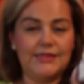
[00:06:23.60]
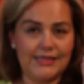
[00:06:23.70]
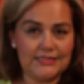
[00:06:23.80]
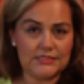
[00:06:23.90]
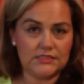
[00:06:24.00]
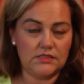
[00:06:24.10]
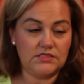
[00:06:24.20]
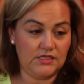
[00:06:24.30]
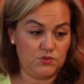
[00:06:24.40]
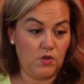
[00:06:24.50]
This
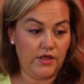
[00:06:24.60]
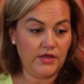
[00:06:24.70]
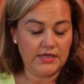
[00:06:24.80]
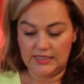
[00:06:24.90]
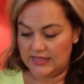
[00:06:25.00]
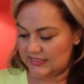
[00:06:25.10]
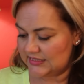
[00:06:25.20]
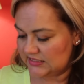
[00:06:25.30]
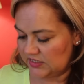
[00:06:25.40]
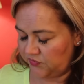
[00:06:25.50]
does work. This
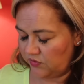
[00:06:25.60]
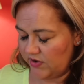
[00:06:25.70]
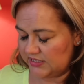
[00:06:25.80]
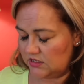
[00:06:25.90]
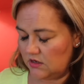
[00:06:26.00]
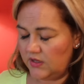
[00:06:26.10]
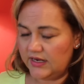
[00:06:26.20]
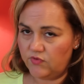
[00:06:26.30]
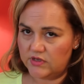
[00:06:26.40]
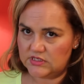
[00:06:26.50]
is a different retinol
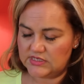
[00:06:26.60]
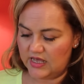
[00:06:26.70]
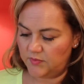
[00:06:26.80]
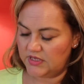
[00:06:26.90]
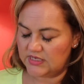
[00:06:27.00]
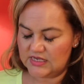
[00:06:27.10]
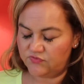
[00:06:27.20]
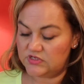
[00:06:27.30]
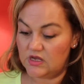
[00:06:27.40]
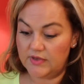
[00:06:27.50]
and I wrote it down because
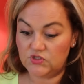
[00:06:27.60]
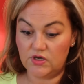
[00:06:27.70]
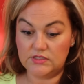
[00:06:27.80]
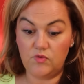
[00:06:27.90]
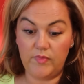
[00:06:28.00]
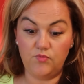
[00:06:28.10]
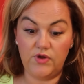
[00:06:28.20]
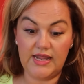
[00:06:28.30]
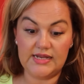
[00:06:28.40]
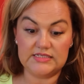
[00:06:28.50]
every time I try to remember
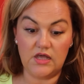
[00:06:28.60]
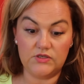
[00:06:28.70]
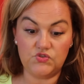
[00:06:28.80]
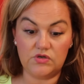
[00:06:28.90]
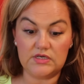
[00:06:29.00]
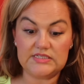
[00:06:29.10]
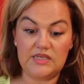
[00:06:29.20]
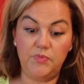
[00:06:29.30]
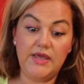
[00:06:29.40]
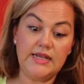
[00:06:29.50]
it, it is
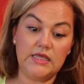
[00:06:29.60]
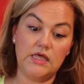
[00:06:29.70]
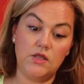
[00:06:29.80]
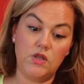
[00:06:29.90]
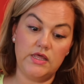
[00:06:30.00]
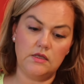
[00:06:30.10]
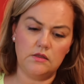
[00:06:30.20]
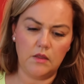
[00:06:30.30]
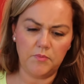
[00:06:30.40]
hydroxy pina, hydroxy